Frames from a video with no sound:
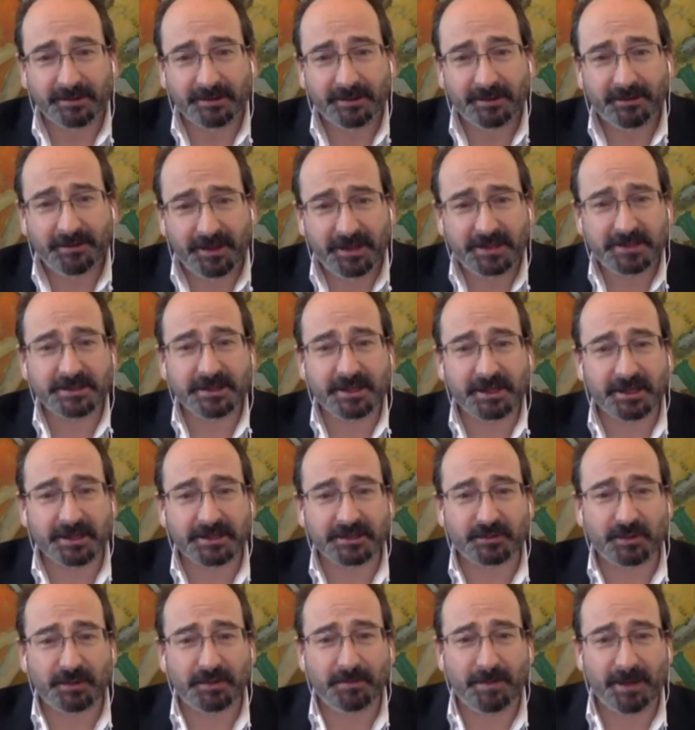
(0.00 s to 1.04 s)
These are the things
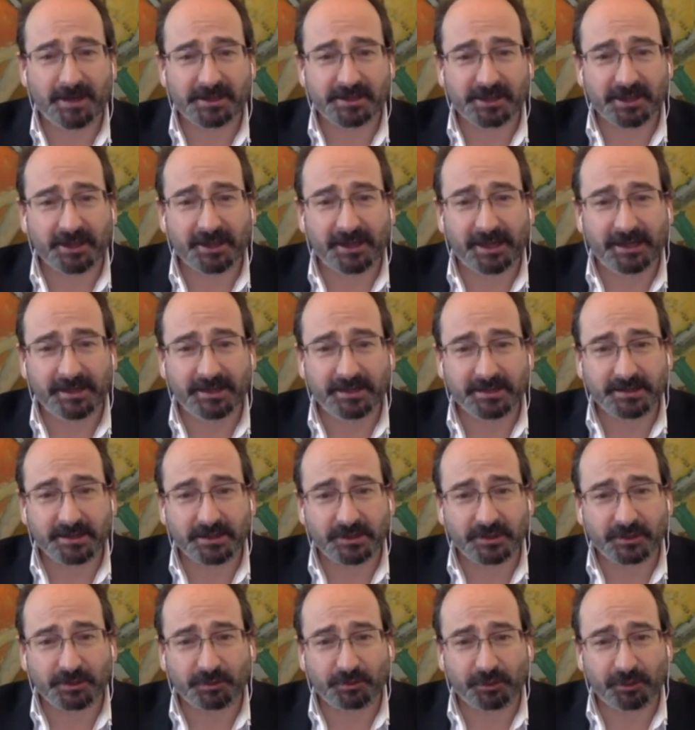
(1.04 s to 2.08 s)
we measure in the
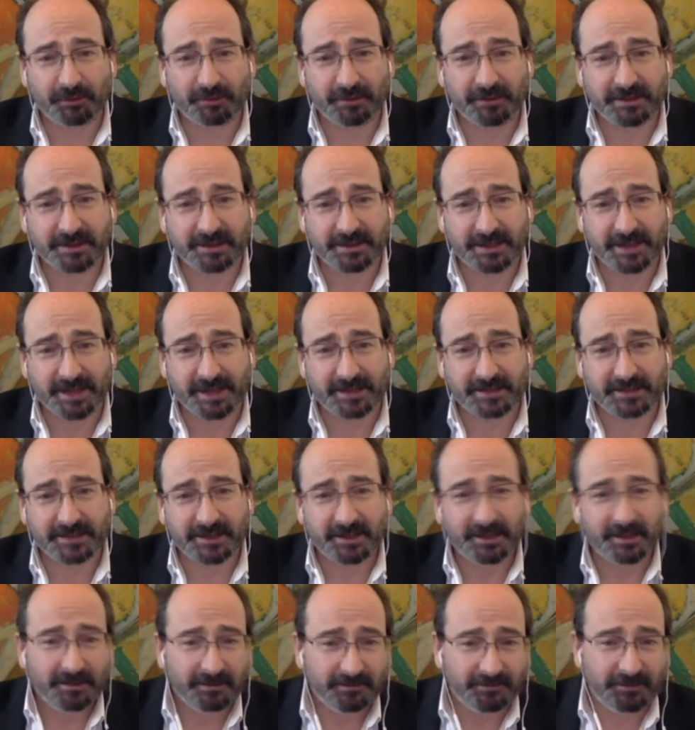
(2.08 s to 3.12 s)
Social Progress Index.
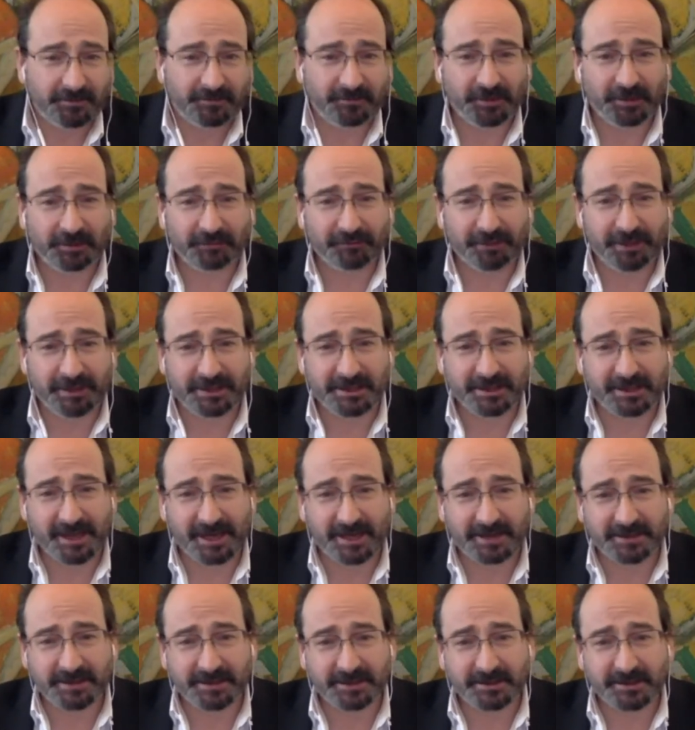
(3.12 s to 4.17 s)
fifty-three
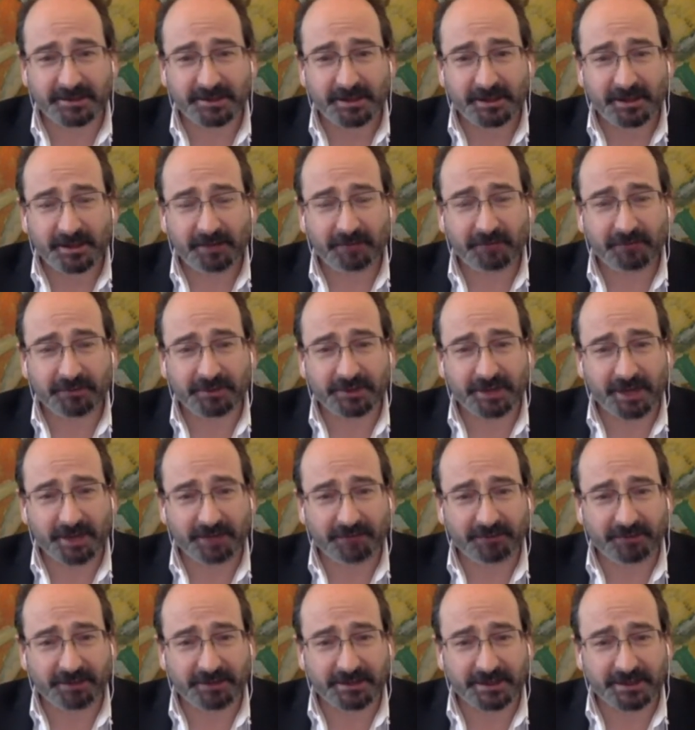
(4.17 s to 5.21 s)
indicators across one
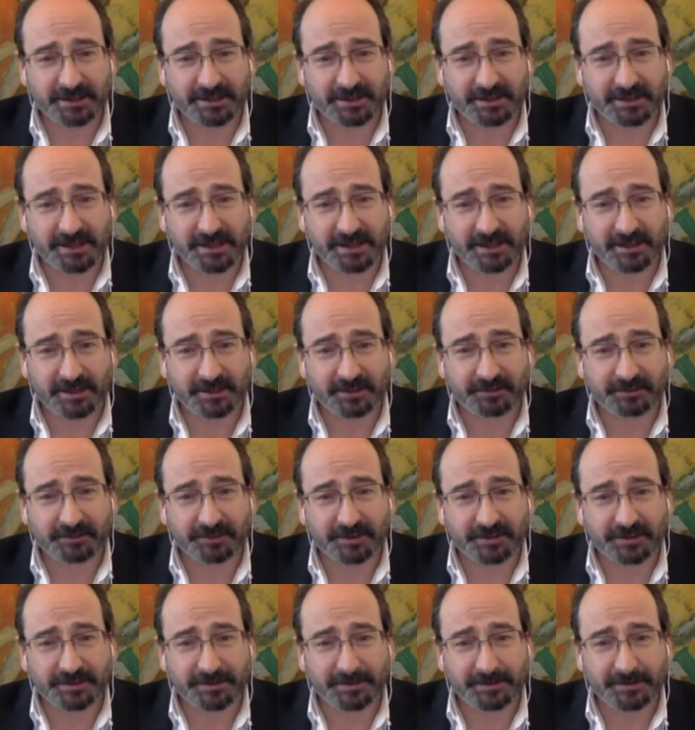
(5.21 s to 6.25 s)
hundred sixty-eight
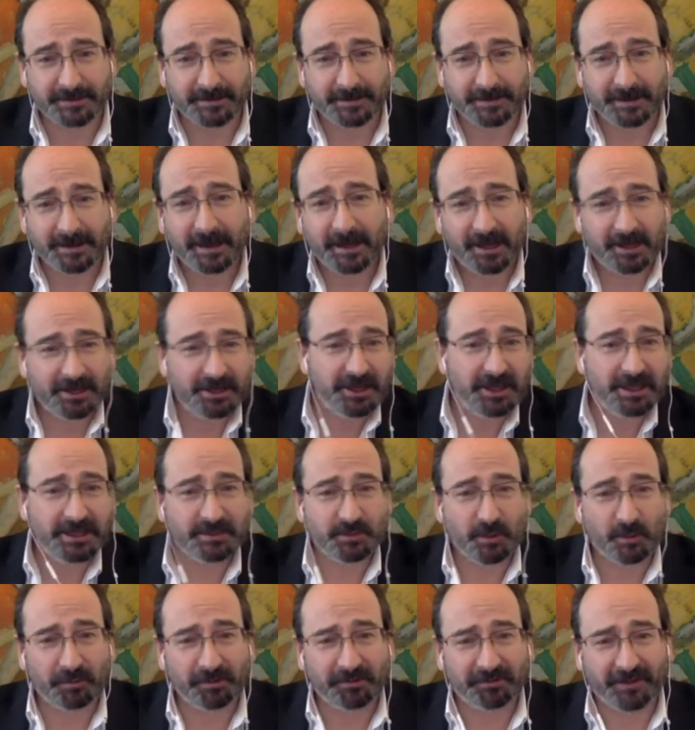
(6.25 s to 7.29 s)
countries. And here's
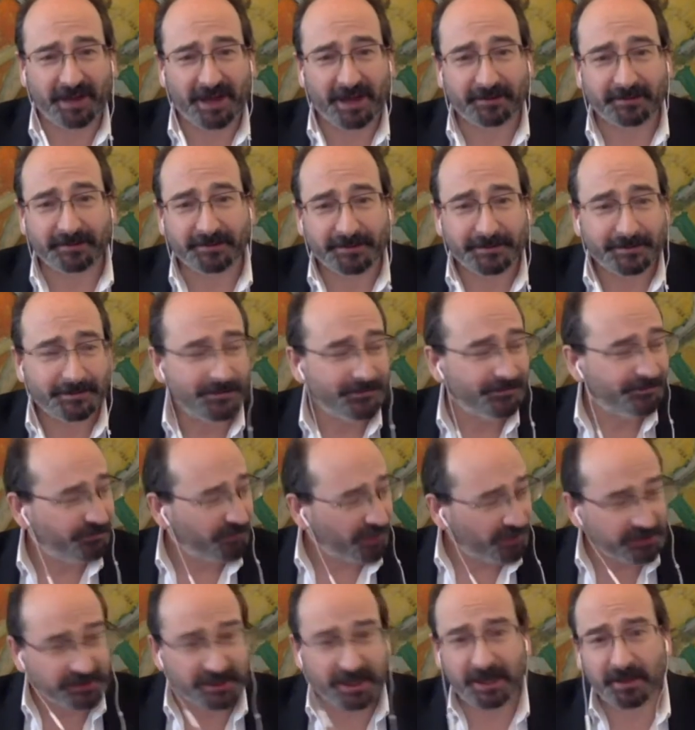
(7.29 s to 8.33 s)
what we found.
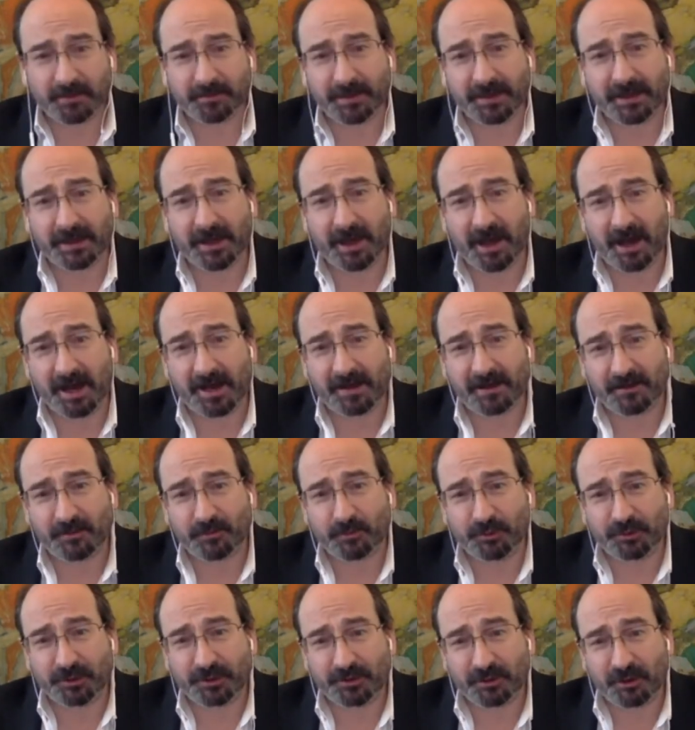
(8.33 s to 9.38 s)
And to help me, I,
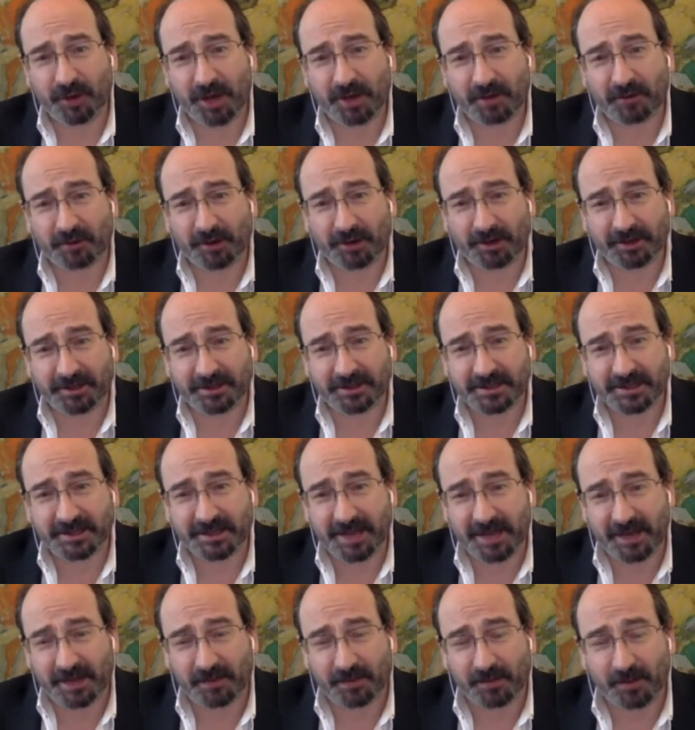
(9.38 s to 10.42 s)
would th I thought I'd enlist the
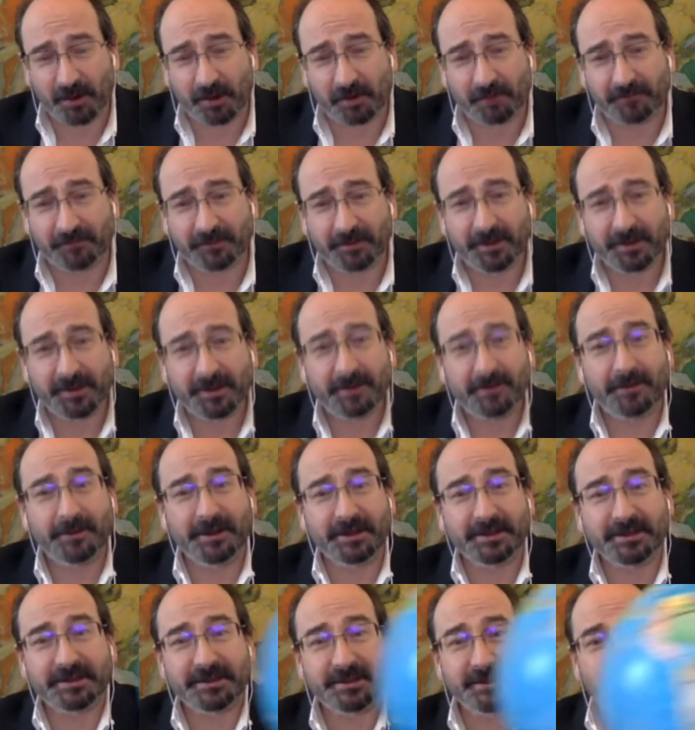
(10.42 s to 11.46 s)
help of
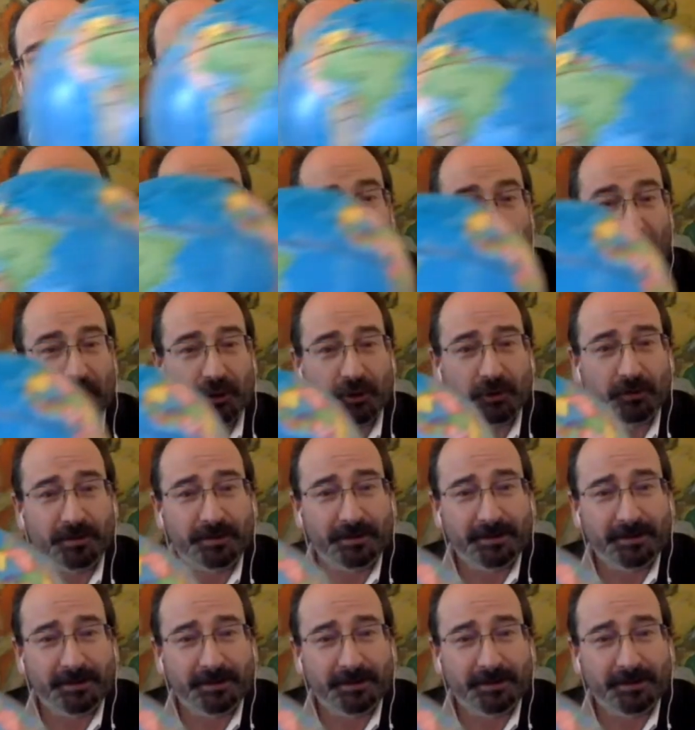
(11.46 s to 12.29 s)
this globe.